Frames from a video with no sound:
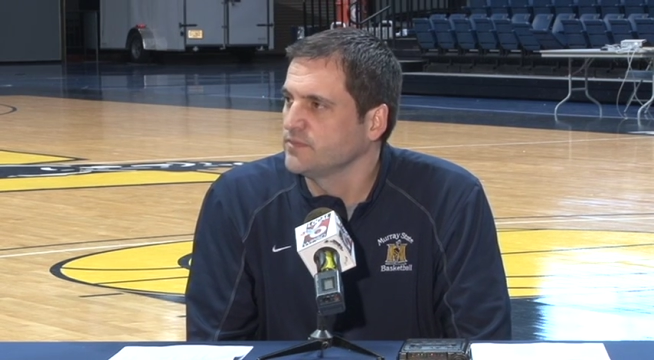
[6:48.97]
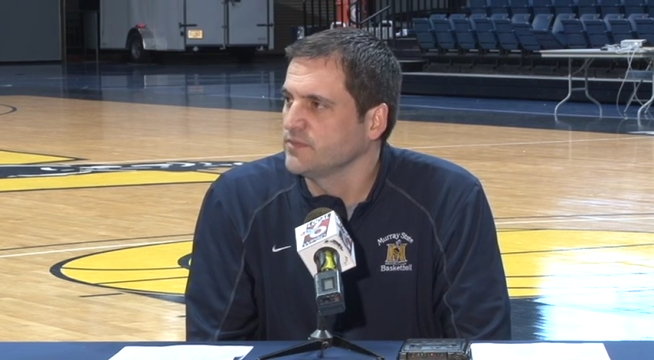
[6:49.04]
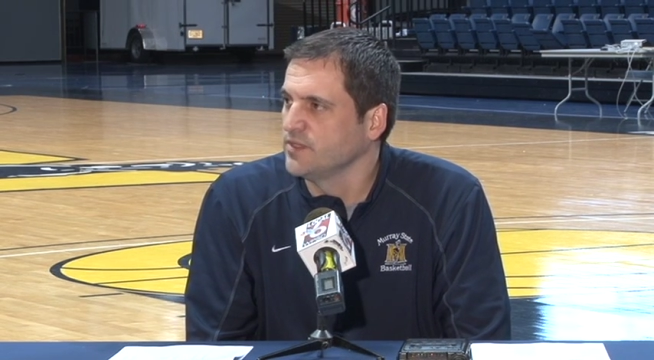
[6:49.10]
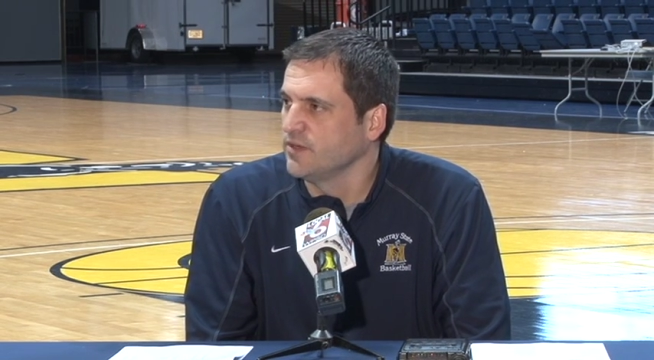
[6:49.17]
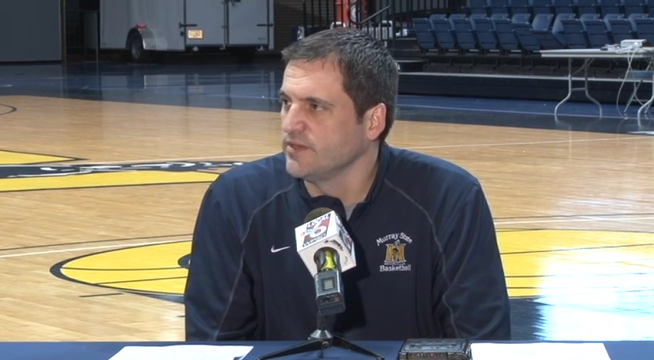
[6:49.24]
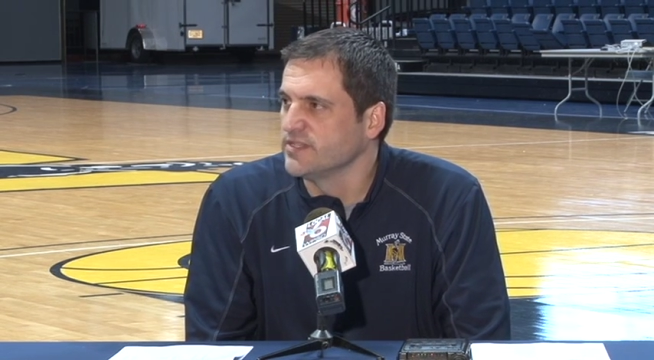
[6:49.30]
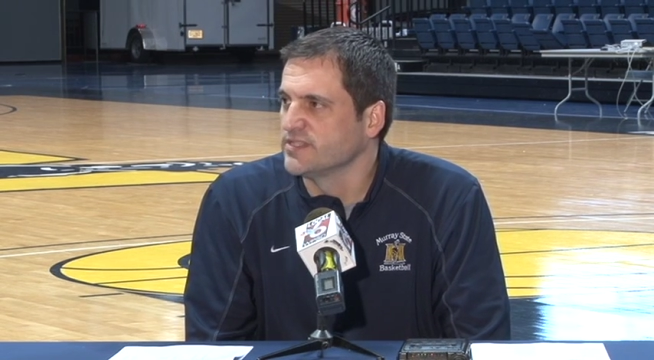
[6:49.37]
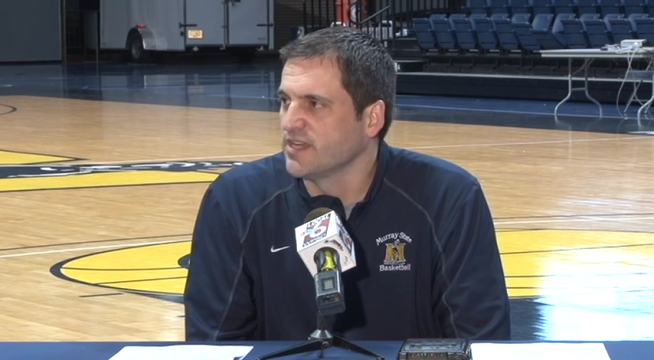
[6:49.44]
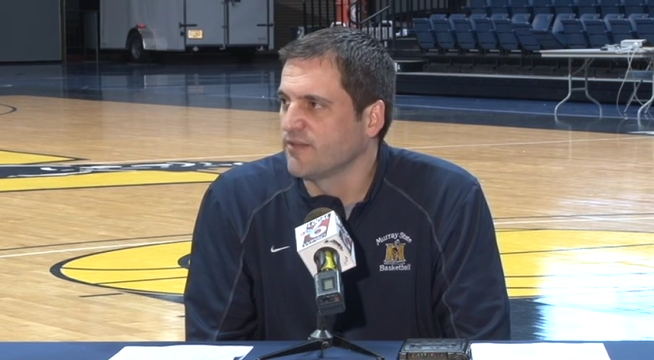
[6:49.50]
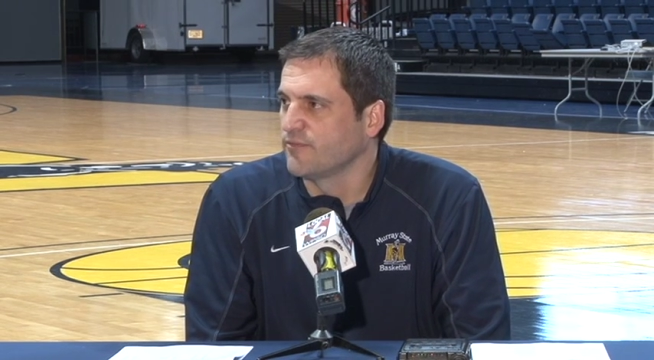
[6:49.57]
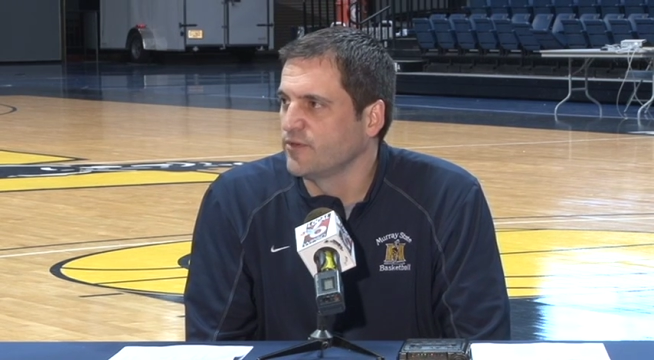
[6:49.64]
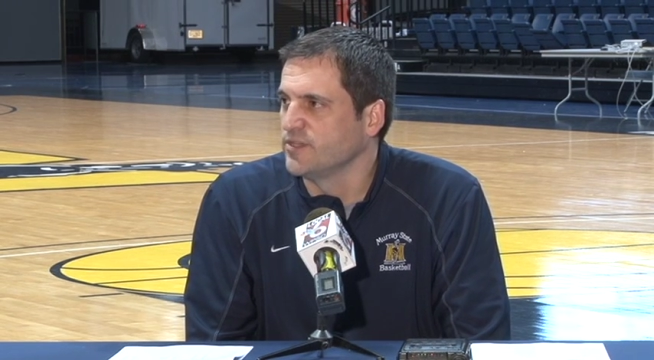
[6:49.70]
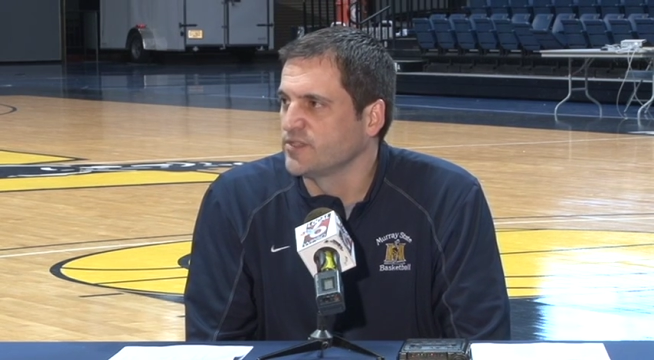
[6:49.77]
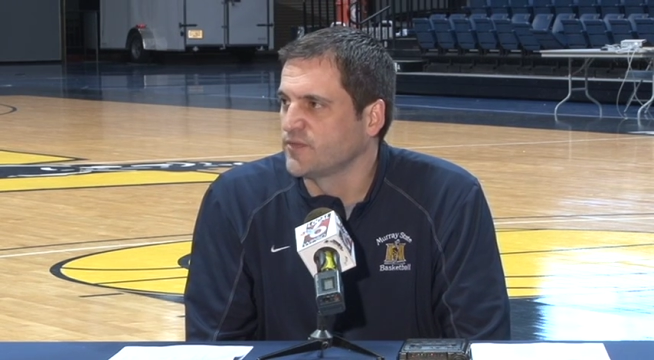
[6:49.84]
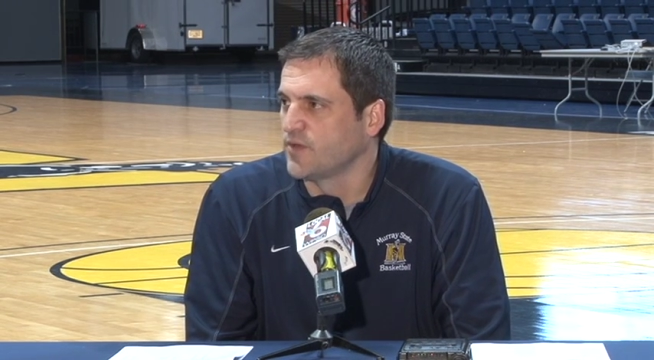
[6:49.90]
you know his
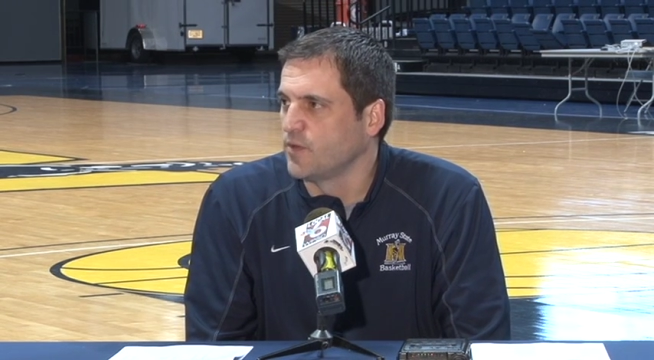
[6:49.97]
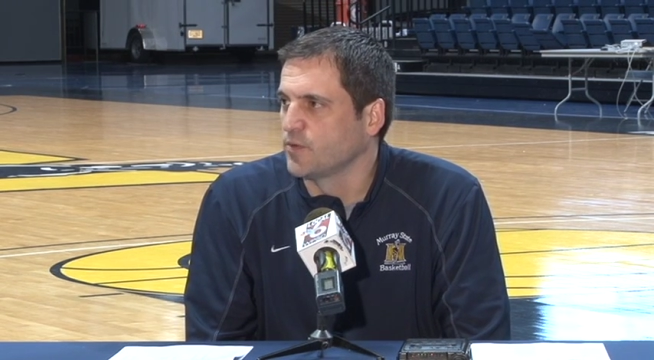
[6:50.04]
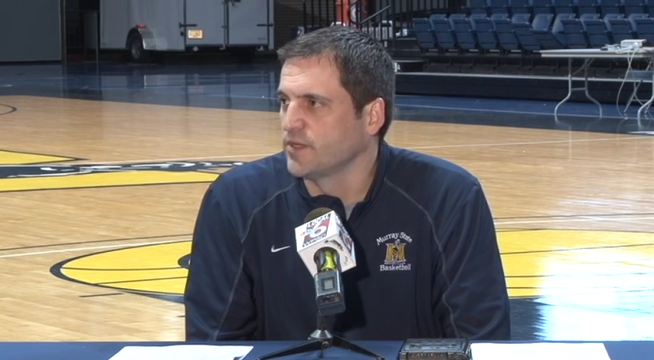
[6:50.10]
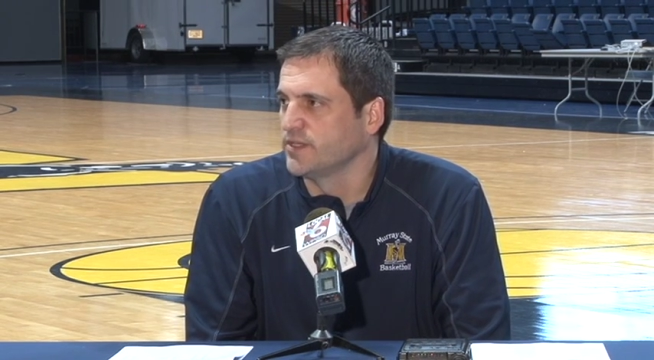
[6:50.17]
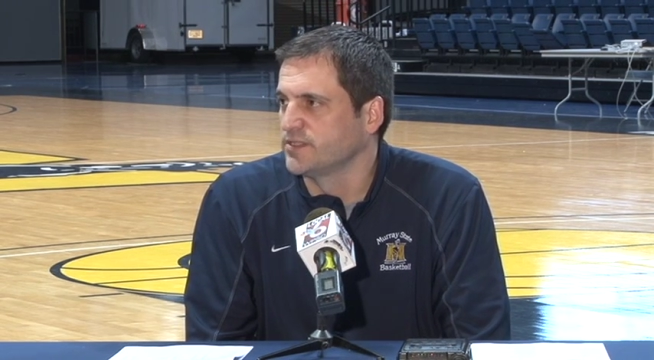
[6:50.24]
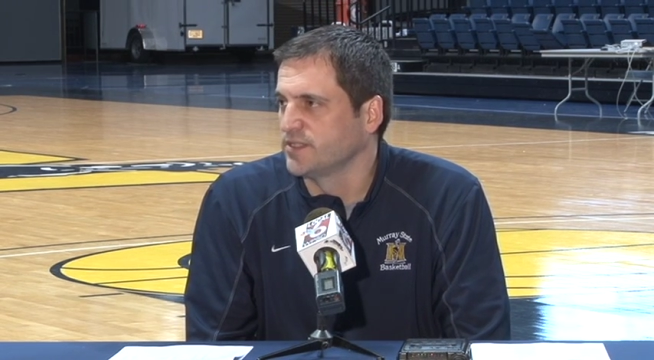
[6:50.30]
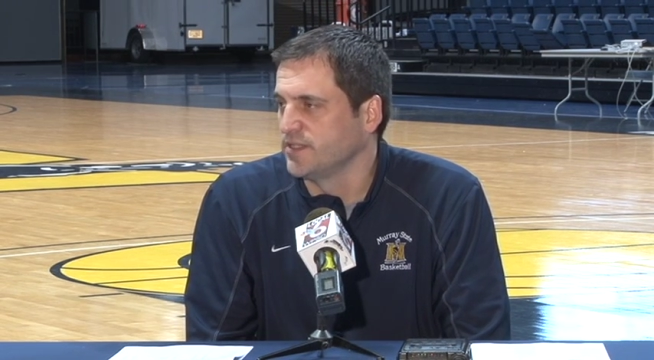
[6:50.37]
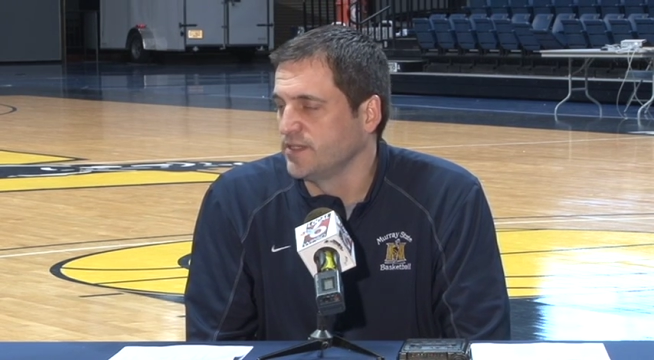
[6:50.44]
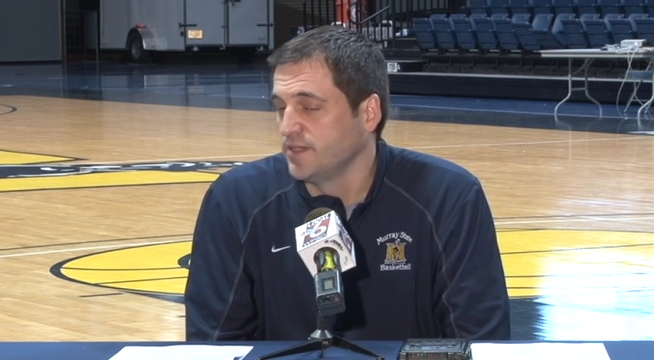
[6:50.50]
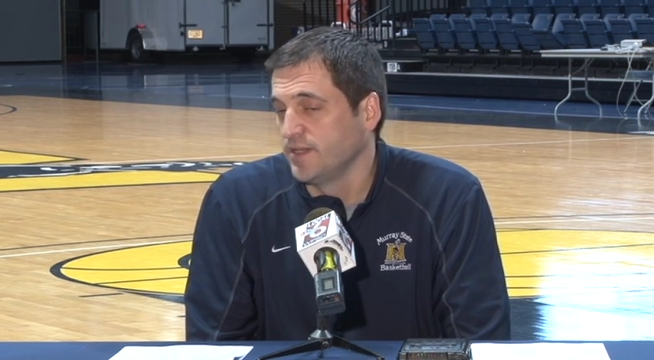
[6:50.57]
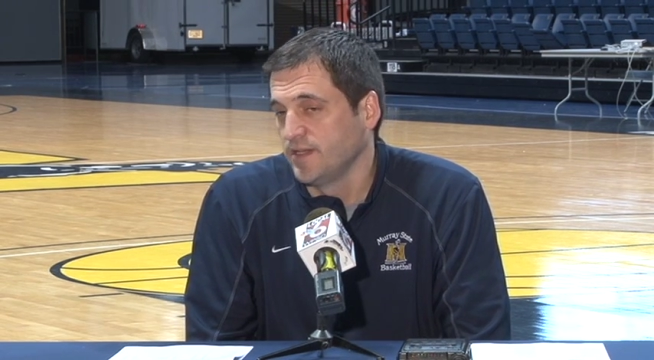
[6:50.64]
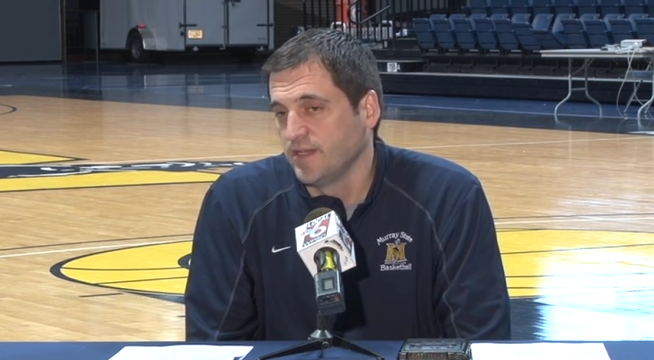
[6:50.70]
effort and his focus, and